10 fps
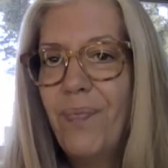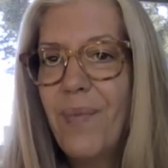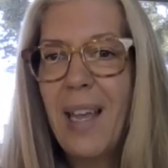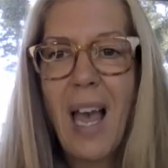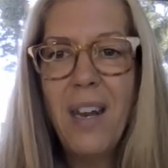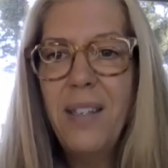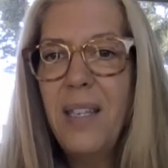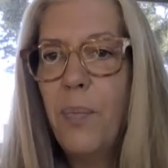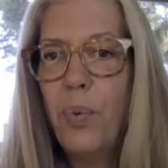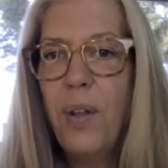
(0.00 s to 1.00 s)
I kind of
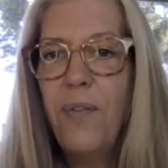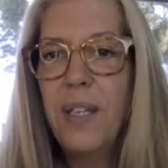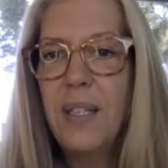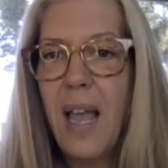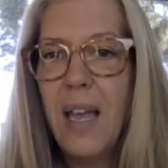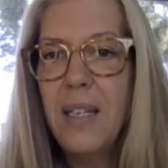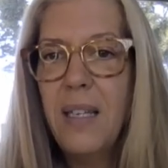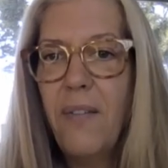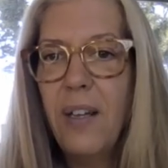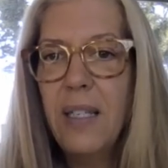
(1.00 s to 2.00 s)
see a prefix and a
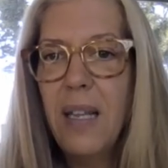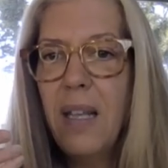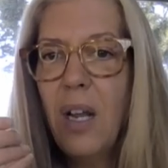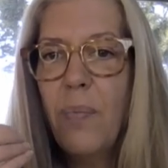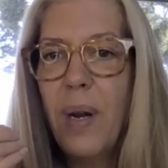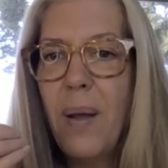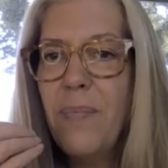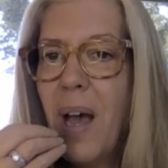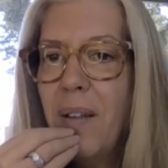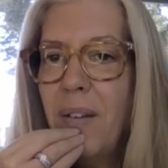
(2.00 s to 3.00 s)
suffix in there, but I'm
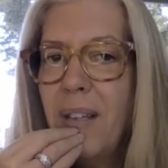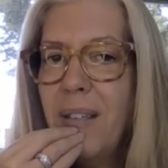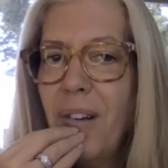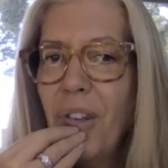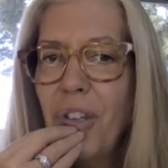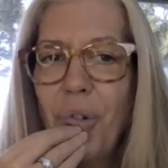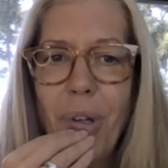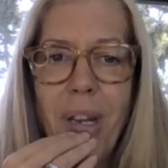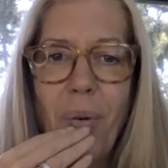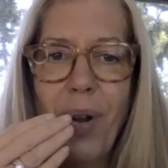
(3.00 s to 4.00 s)
not necessarily sure
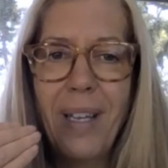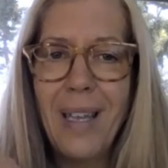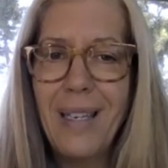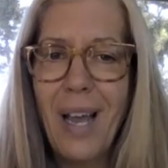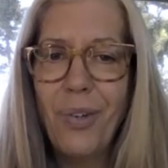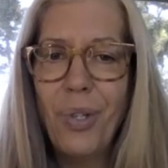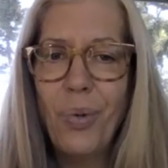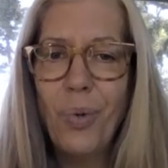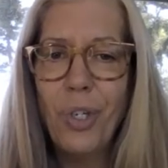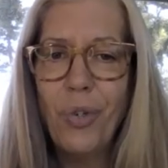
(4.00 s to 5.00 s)
that I want to get down to the
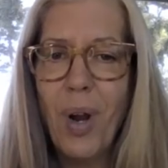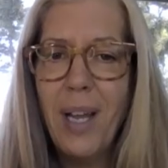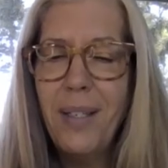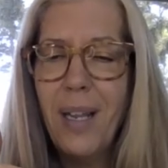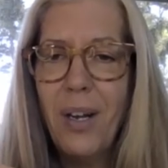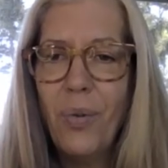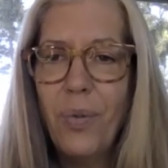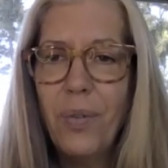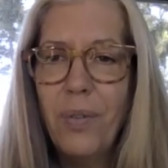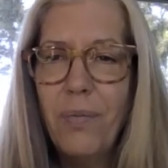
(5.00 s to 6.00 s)
word dress. I don't
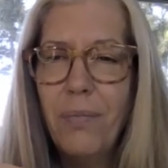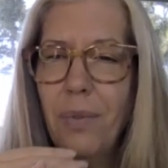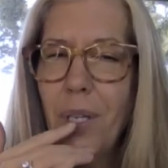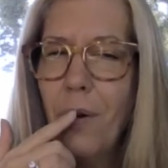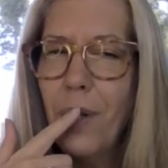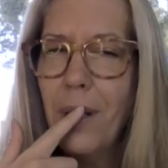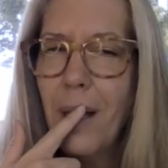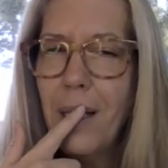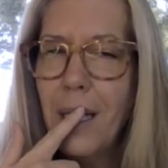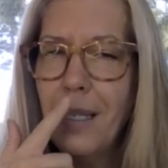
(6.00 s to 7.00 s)
know
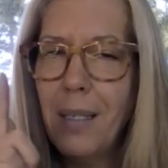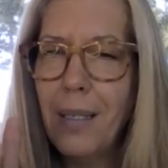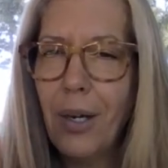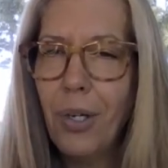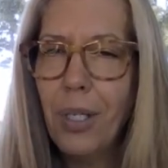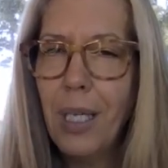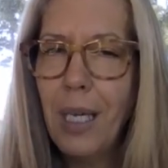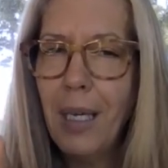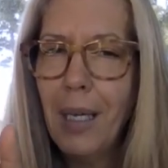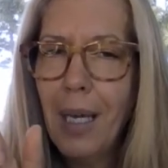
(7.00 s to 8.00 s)
that
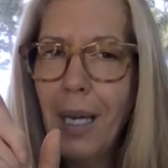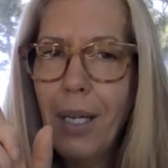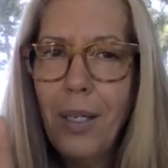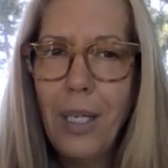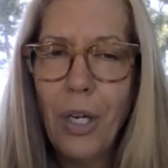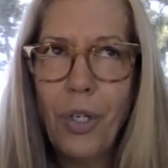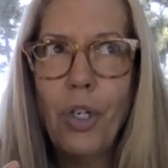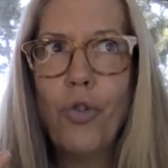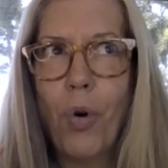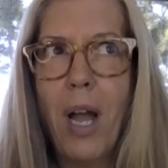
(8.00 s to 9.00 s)
necessarily, to
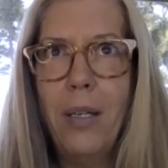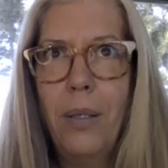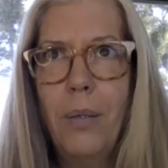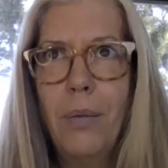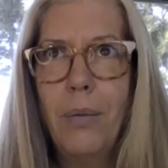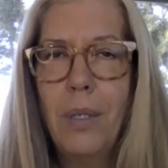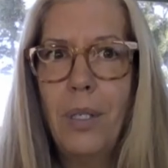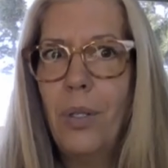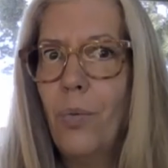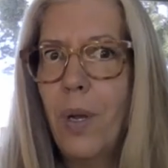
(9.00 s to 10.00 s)
dress
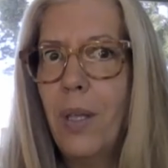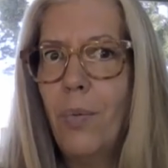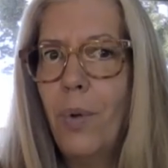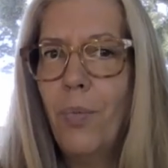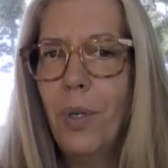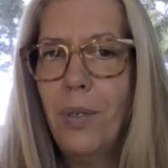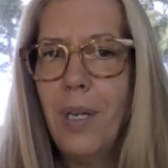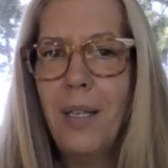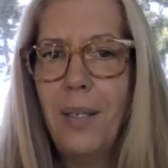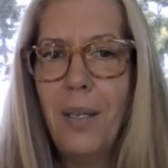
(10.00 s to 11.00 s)
is the way that we
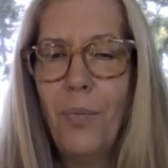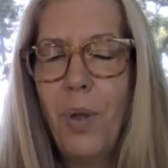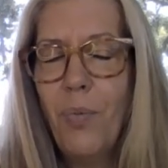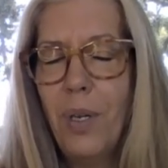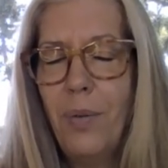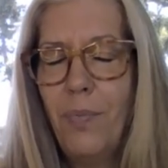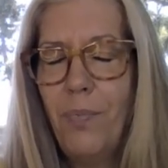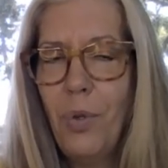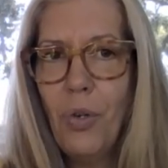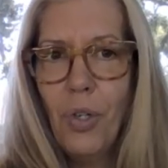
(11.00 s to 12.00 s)
would
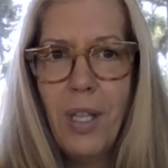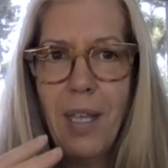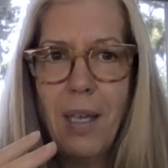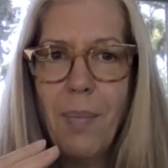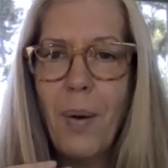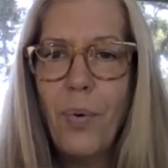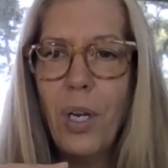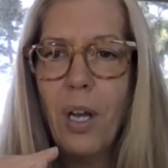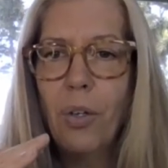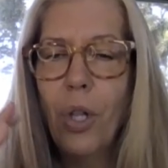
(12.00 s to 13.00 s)
usually think about
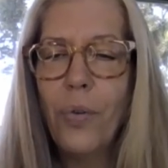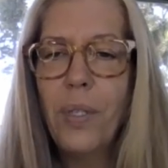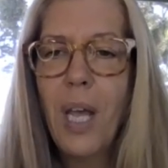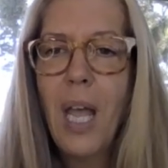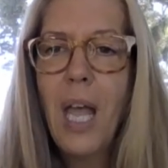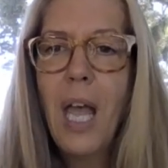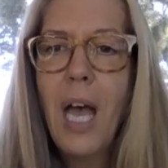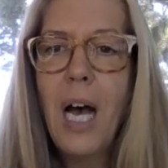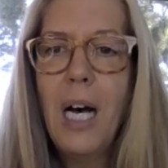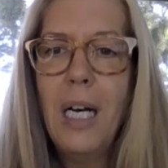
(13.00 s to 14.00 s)
putting on clothes.
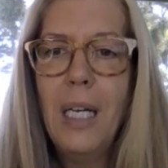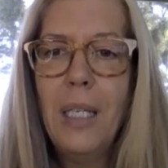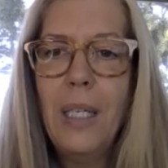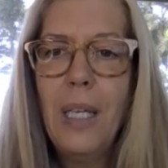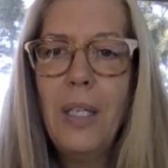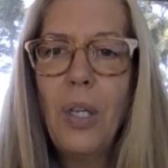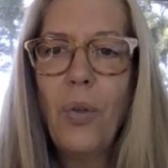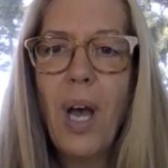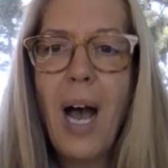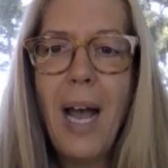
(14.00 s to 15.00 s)
So
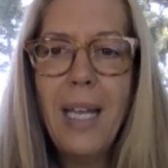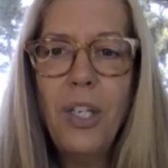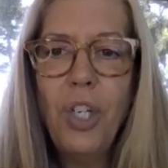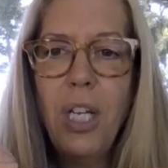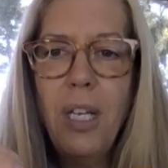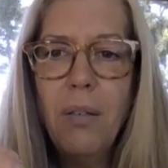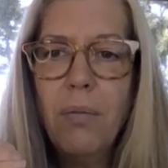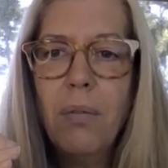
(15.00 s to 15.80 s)
the ing,